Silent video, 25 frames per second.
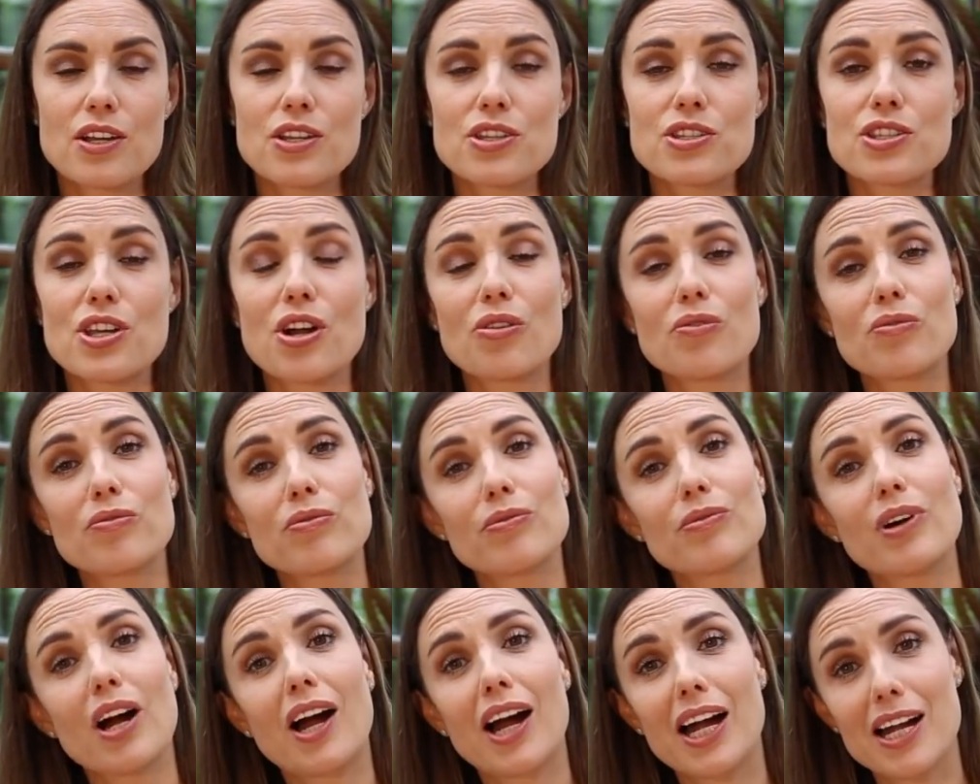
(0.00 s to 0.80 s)

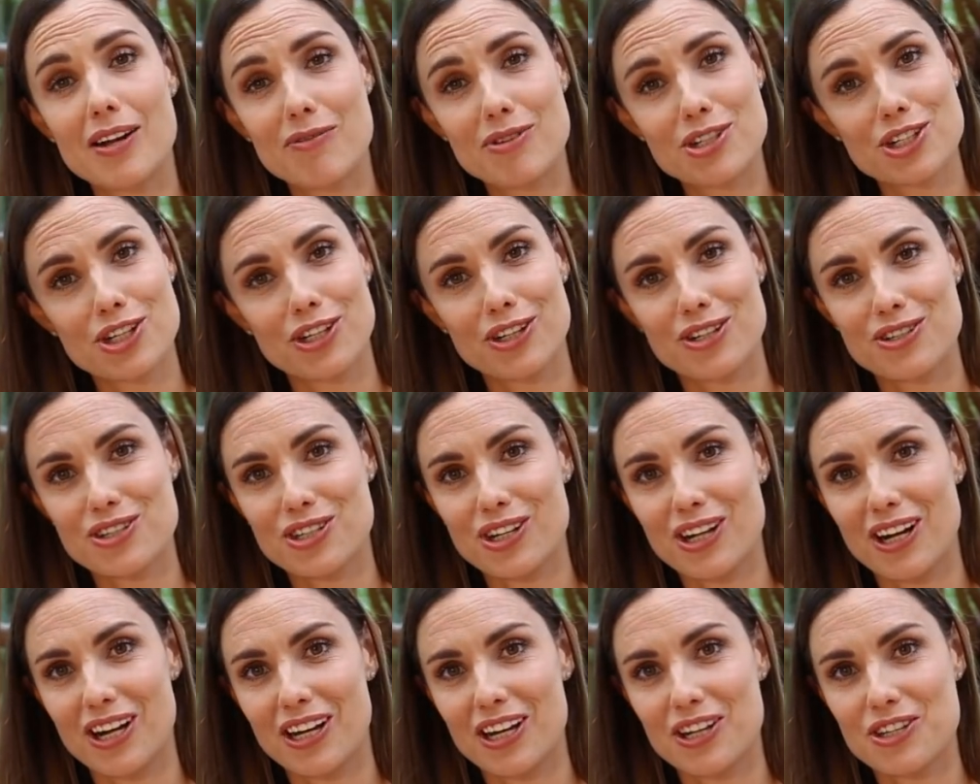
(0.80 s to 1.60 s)
So, I returned
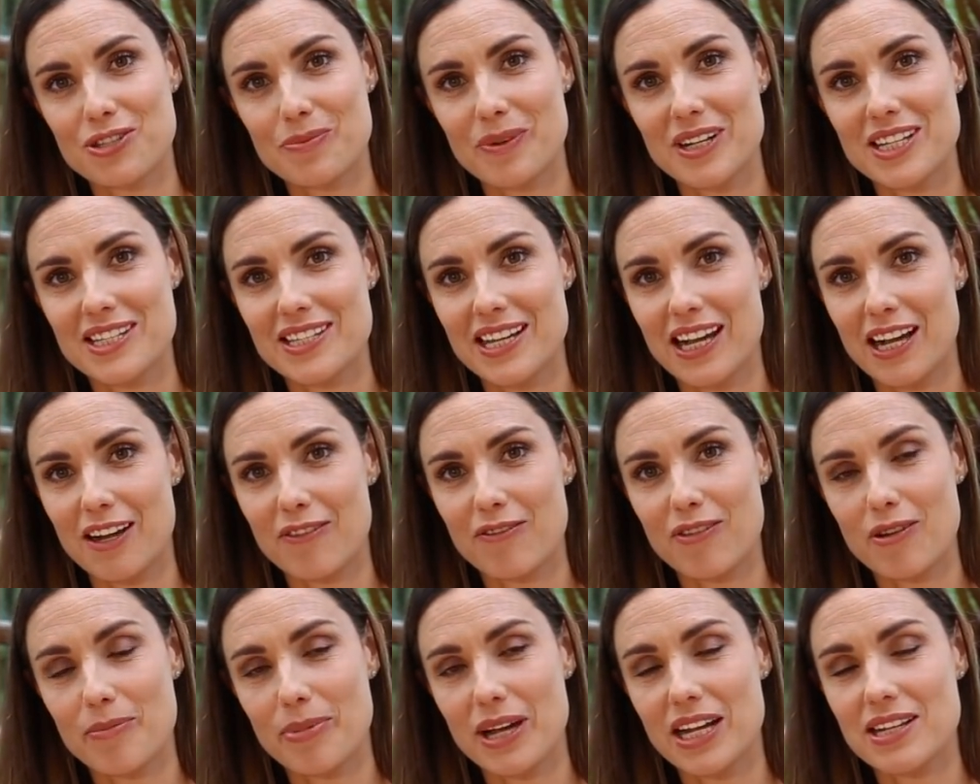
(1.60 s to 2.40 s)
to college
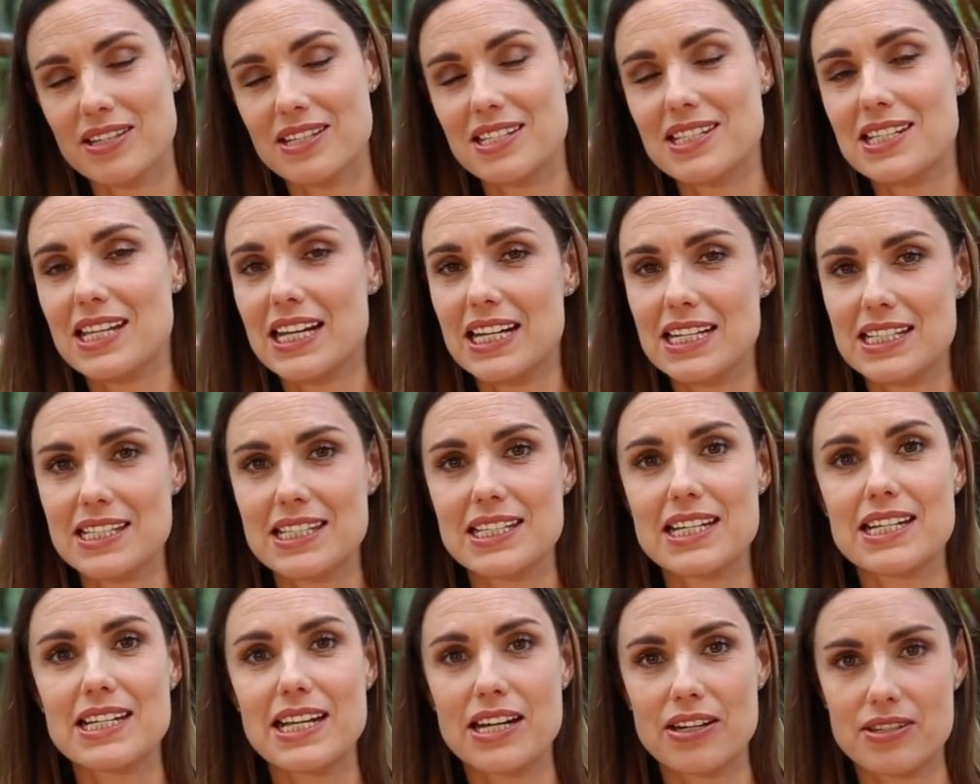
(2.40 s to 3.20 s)
myself about
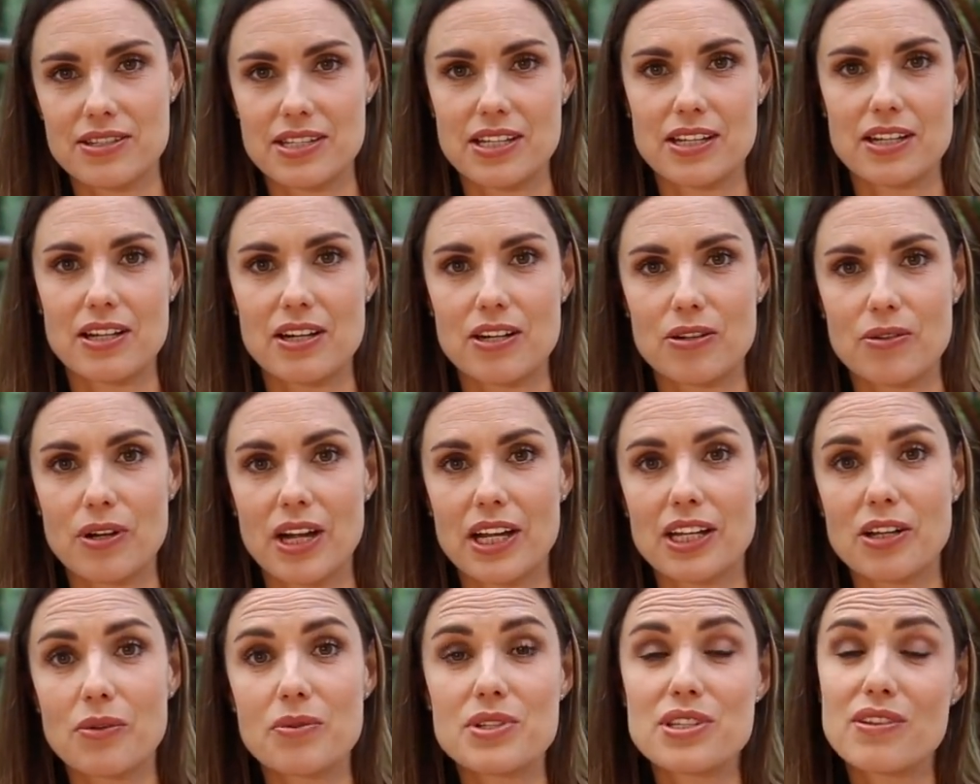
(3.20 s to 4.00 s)
6 years ago
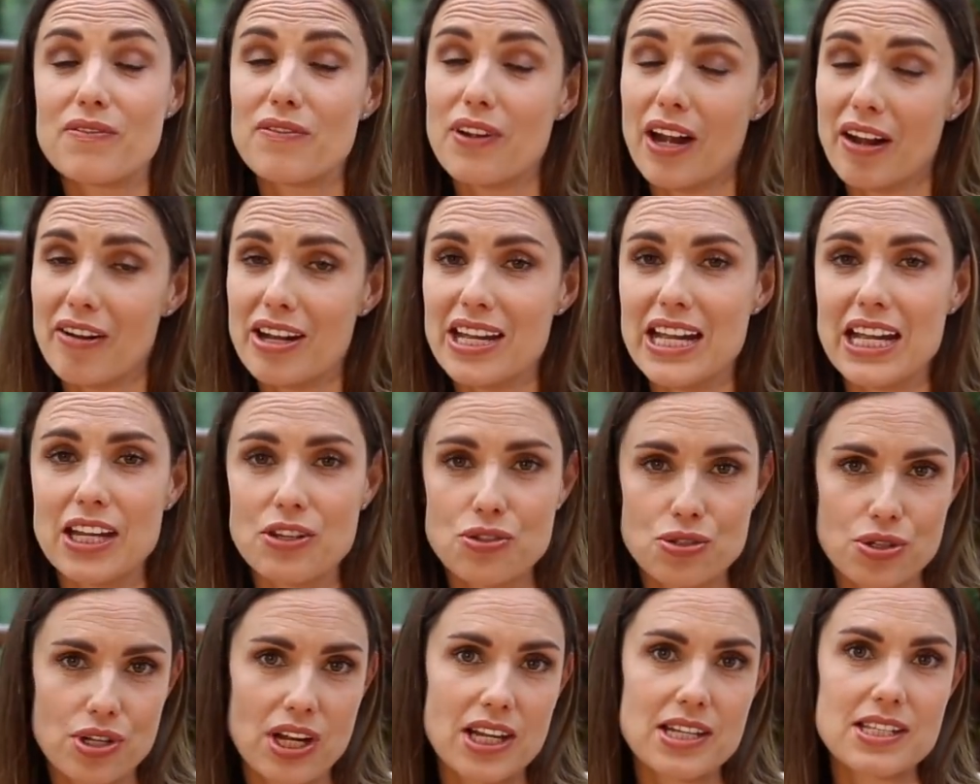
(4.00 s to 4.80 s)
and it was a very
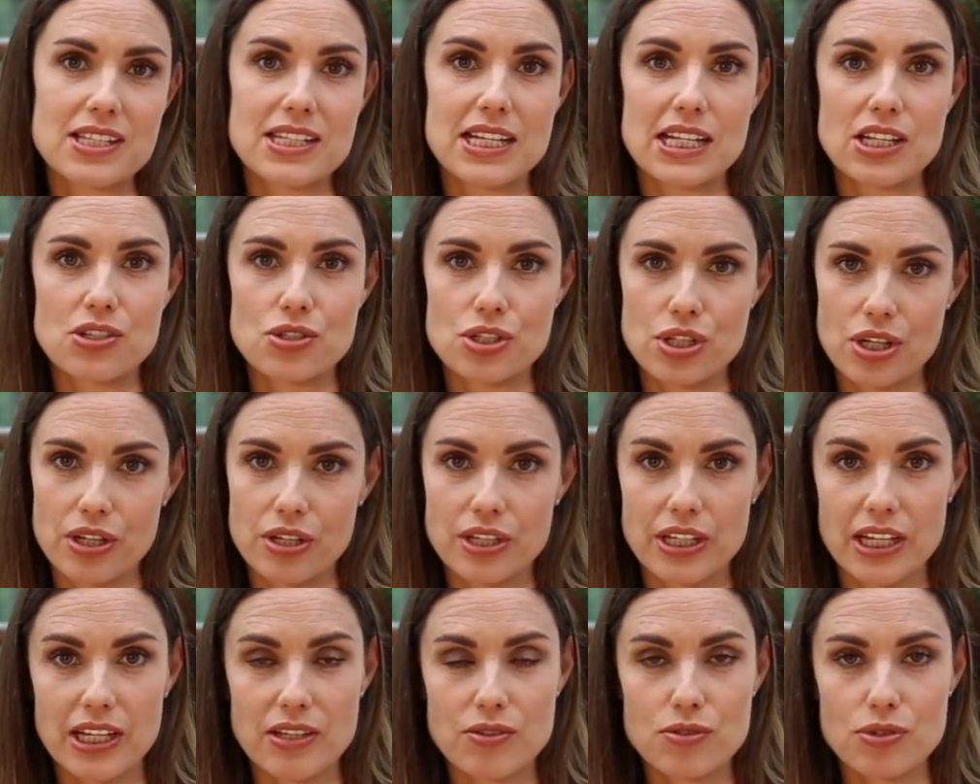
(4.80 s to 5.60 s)
interesting
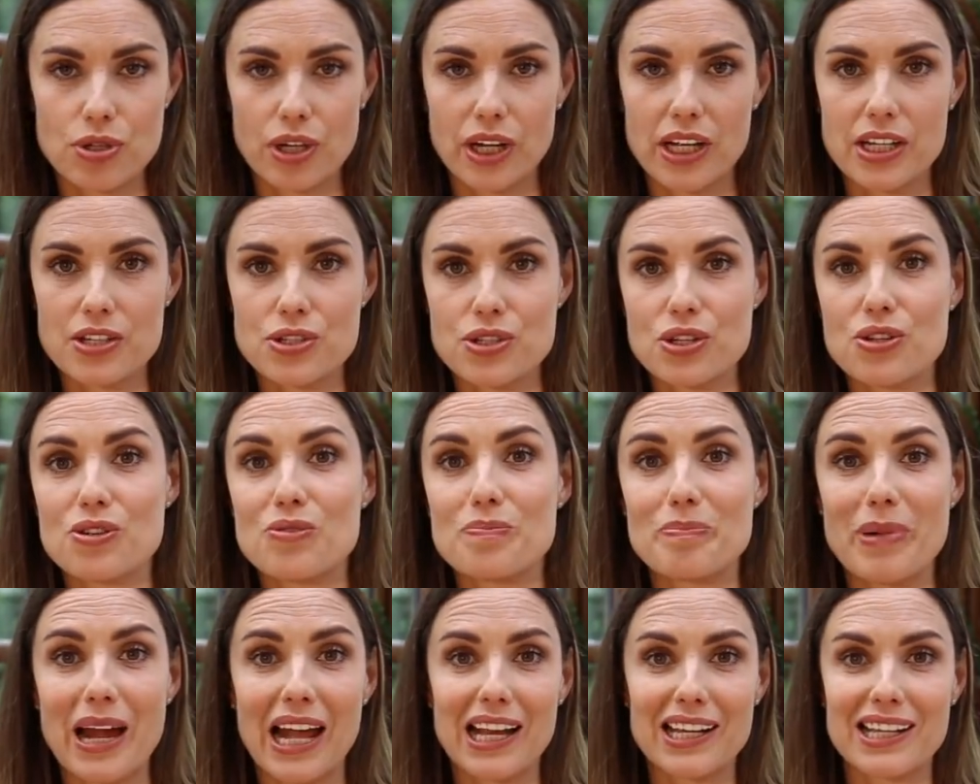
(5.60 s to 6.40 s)
journey, trying
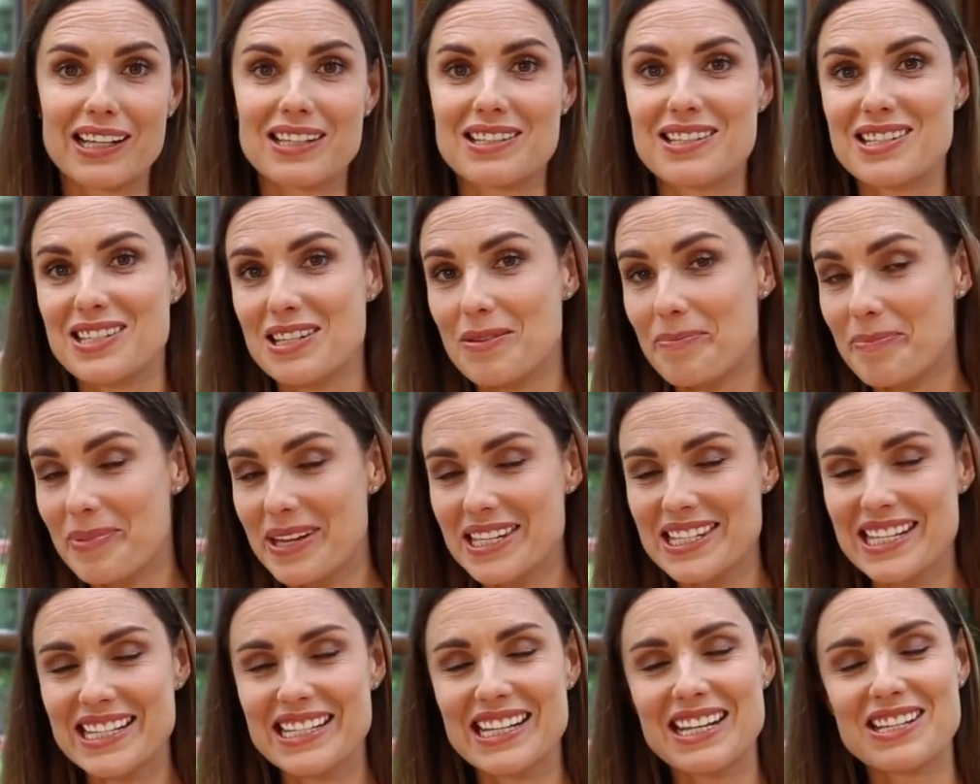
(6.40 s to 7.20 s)
to balance the
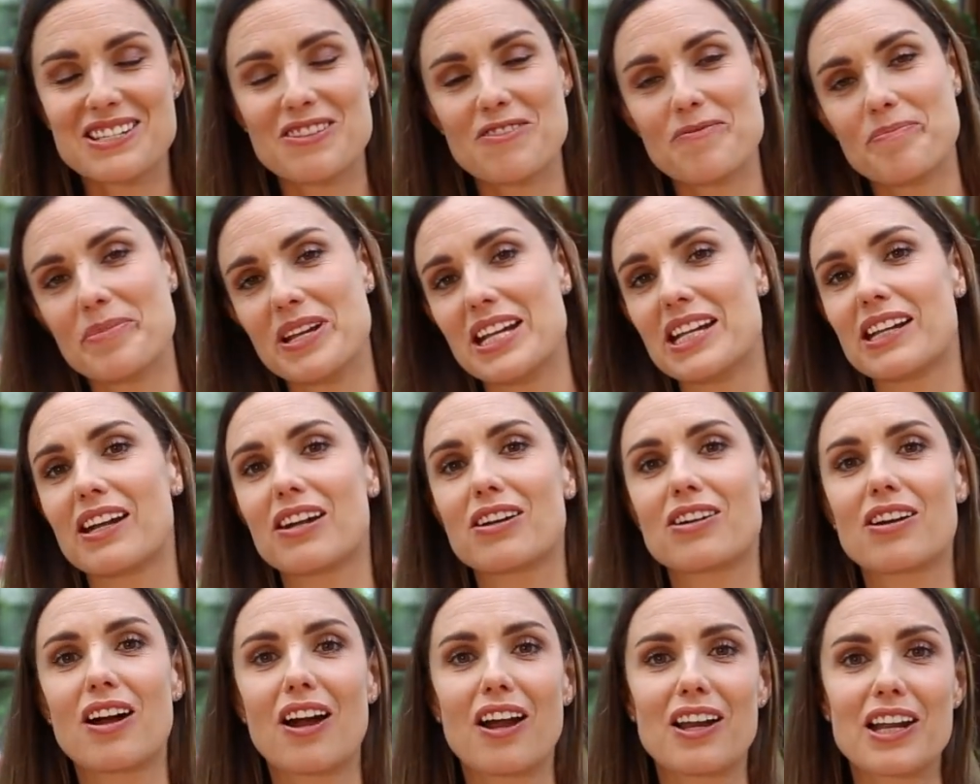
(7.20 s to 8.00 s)
busyness of being
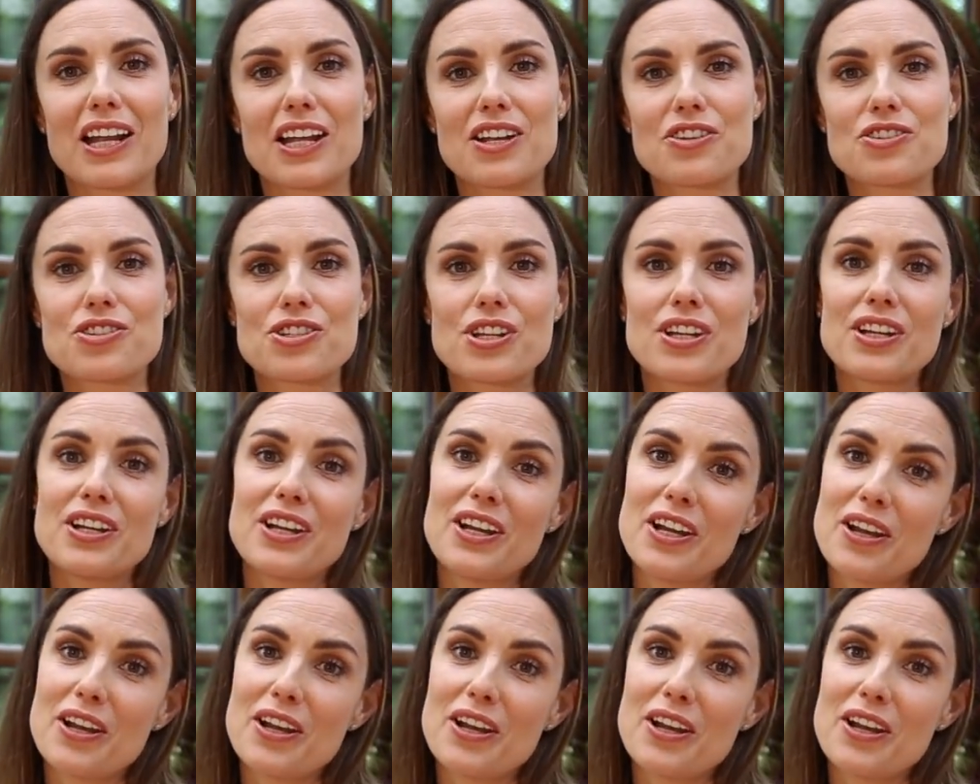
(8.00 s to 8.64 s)
in college,